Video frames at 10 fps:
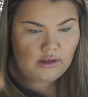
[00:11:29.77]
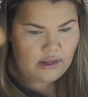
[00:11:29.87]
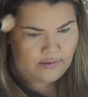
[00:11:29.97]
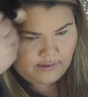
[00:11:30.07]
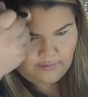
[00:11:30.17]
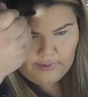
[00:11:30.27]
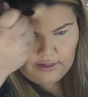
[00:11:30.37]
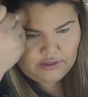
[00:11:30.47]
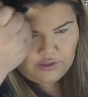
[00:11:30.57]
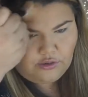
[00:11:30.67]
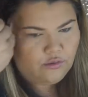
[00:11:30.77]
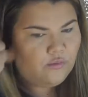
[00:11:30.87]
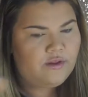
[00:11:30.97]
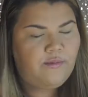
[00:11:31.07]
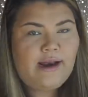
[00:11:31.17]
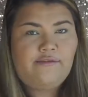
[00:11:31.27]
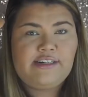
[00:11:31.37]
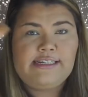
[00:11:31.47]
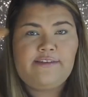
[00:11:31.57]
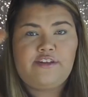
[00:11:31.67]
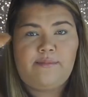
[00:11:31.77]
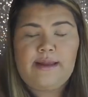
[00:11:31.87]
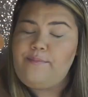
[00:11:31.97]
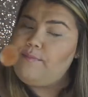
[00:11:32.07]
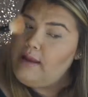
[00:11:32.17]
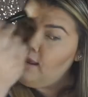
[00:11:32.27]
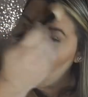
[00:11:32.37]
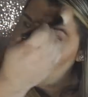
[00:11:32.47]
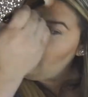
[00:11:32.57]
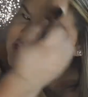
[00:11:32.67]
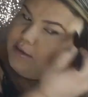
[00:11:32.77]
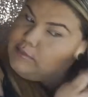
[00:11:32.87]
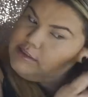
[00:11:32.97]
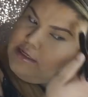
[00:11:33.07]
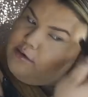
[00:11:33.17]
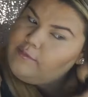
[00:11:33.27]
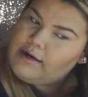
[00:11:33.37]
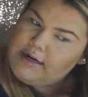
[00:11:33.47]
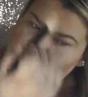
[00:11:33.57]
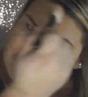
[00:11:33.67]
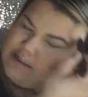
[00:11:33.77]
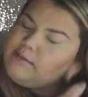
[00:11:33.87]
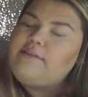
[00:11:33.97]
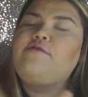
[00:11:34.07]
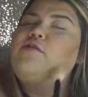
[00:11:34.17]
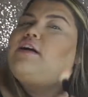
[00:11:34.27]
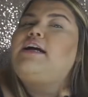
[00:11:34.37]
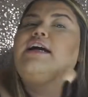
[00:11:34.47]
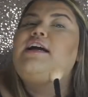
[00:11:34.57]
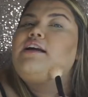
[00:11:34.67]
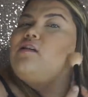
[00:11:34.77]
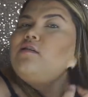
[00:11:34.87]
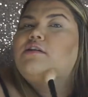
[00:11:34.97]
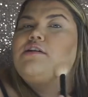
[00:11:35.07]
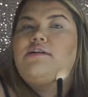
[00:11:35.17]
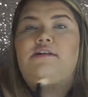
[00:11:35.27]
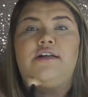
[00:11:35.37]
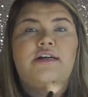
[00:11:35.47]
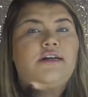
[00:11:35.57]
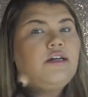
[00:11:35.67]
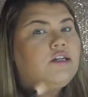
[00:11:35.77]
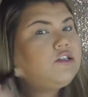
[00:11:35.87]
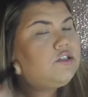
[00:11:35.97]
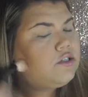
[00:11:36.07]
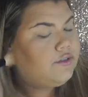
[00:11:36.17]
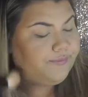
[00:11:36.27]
And then I'm gonna do, with whatever's left on my brush, I'm just gonna run it against my forehead and